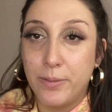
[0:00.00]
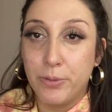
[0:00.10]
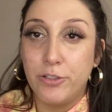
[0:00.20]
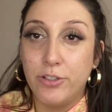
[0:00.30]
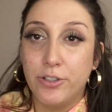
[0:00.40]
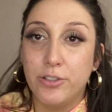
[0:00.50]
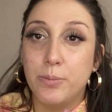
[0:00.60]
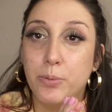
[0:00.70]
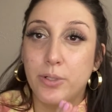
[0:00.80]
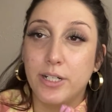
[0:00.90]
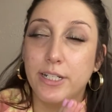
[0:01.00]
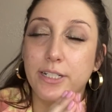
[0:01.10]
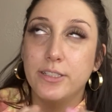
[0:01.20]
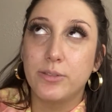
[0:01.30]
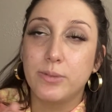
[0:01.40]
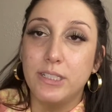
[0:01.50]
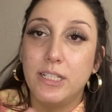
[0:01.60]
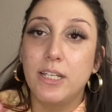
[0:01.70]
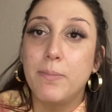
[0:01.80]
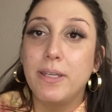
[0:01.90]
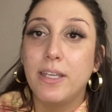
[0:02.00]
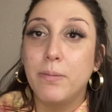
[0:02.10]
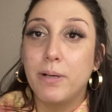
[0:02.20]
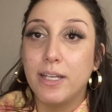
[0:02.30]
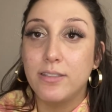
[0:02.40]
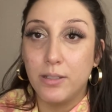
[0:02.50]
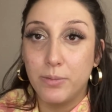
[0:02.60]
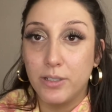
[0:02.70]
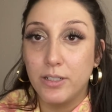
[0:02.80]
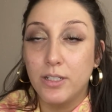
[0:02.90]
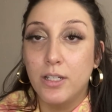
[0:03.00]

I appreciate your support. It is really making my summer